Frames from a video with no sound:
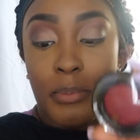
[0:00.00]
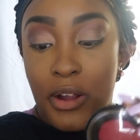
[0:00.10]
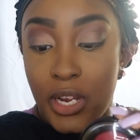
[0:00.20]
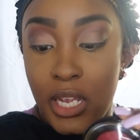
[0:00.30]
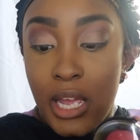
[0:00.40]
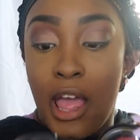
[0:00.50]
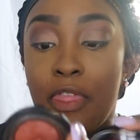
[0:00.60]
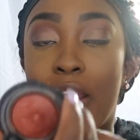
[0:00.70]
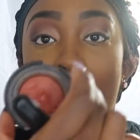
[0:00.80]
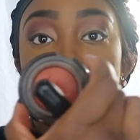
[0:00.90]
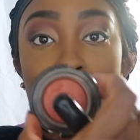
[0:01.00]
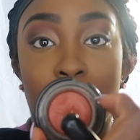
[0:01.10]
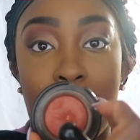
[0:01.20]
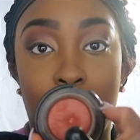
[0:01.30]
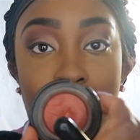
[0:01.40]
Berry. Then I have
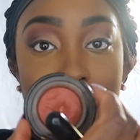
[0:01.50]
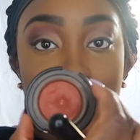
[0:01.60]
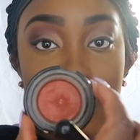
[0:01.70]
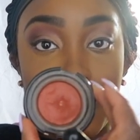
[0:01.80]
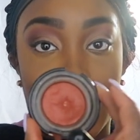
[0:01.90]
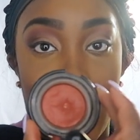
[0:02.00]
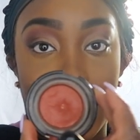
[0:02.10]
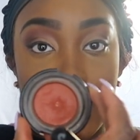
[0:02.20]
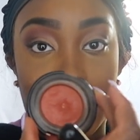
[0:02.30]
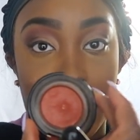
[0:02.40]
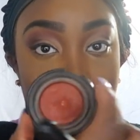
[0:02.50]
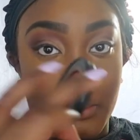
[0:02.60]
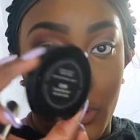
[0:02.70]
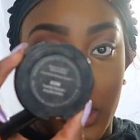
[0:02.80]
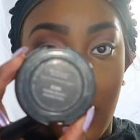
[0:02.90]
Toasted Almond. I use that one a lot. The cover's
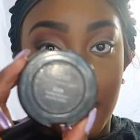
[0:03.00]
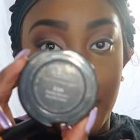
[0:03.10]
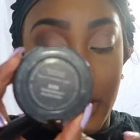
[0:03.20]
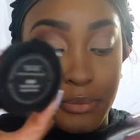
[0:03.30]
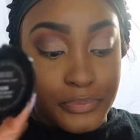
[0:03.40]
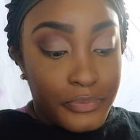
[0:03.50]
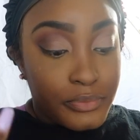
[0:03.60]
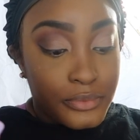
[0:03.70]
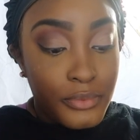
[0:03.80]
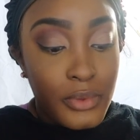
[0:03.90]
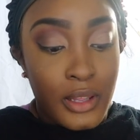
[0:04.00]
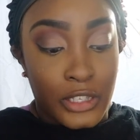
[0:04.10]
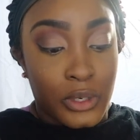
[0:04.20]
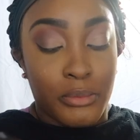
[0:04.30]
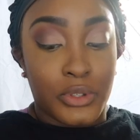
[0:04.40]
broken off, but that's
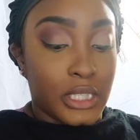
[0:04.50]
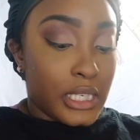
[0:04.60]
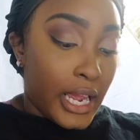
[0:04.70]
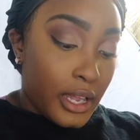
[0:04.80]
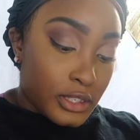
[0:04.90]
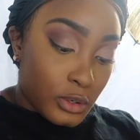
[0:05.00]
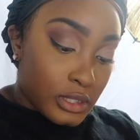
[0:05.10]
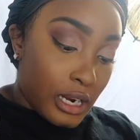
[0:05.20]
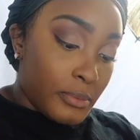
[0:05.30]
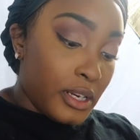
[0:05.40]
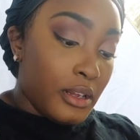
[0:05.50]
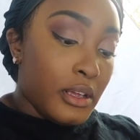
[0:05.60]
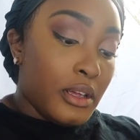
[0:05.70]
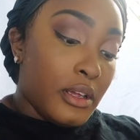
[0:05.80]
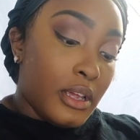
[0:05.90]
what I'm using today. Toasted Almond.
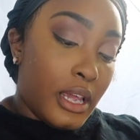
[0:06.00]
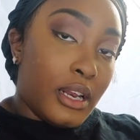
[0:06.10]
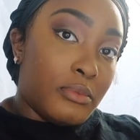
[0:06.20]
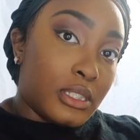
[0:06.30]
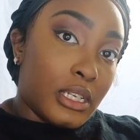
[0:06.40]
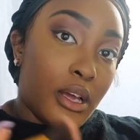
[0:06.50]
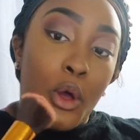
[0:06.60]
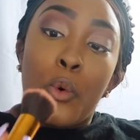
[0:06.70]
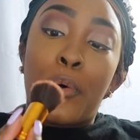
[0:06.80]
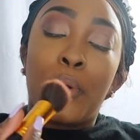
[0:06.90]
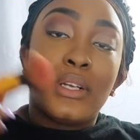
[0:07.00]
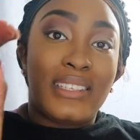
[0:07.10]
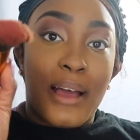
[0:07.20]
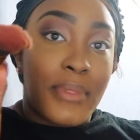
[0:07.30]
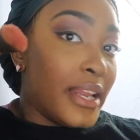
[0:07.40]
And I'm just gonna
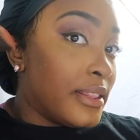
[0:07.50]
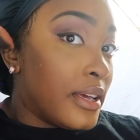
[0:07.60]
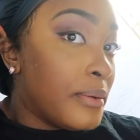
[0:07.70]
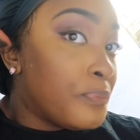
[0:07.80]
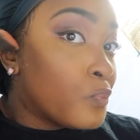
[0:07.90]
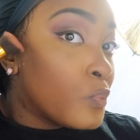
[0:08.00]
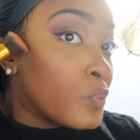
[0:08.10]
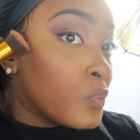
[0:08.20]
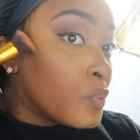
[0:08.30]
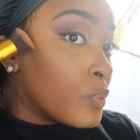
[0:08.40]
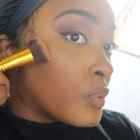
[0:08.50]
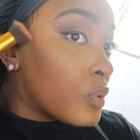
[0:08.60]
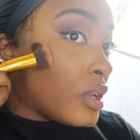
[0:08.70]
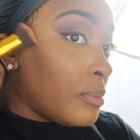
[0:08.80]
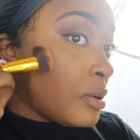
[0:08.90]
dab that in there,
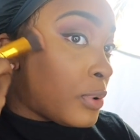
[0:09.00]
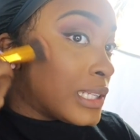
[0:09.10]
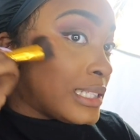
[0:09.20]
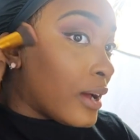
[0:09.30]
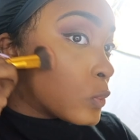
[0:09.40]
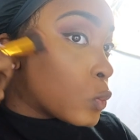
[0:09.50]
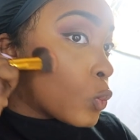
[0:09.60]
and I'm gonna pull it down,